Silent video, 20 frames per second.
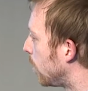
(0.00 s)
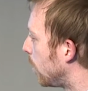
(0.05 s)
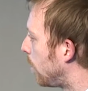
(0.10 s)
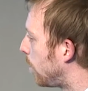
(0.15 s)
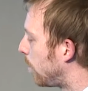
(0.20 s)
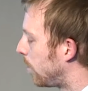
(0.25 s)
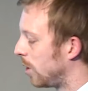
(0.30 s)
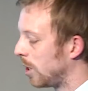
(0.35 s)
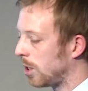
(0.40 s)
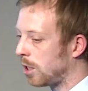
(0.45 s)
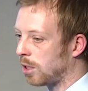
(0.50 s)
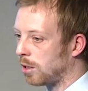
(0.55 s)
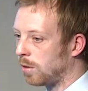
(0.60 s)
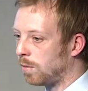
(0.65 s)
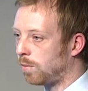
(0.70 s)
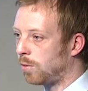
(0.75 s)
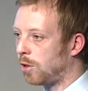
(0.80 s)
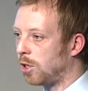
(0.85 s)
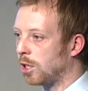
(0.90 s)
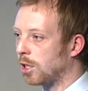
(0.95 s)
an operational
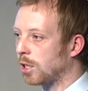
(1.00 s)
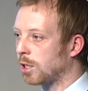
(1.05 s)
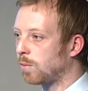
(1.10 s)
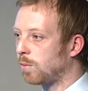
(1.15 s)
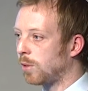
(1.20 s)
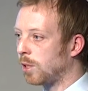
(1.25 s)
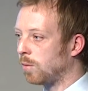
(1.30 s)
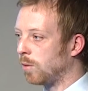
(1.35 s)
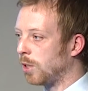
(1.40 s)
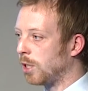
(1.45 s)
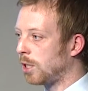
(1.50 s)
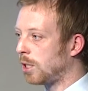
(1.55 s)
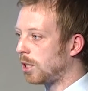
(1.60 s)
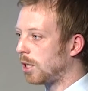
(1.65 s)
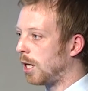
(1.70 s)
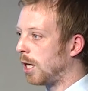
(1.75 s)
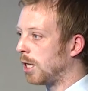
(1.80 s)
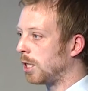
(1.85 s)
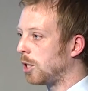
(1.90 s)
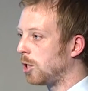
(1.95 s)
product by which,
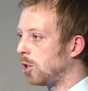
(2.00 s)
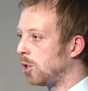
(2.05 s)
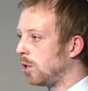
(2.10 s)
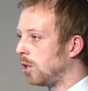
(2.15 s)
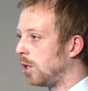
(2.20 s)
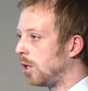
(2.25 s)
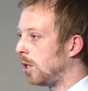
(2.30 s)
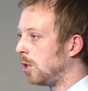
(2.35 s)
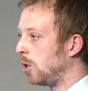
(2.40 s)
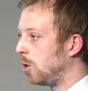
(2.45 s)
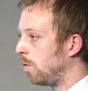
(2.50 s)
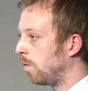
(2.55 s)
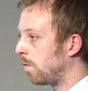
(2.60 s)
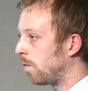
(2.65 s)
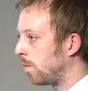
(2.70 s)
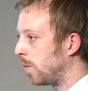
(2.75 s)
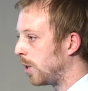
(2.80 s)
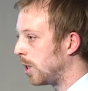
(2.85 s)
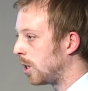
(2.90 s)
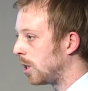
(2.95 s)
as new
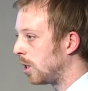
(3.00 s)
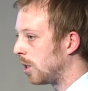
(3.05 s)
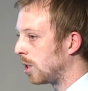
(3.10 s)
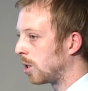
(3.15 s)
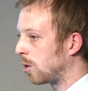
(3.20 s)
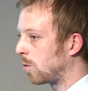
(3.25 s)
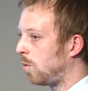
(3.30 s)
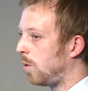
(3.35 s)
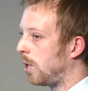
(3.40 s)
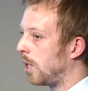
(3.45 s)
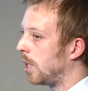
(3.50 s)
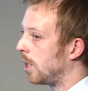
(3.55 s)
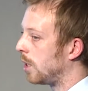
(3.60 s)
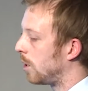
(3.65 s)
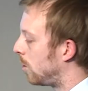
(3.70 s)
information is acquired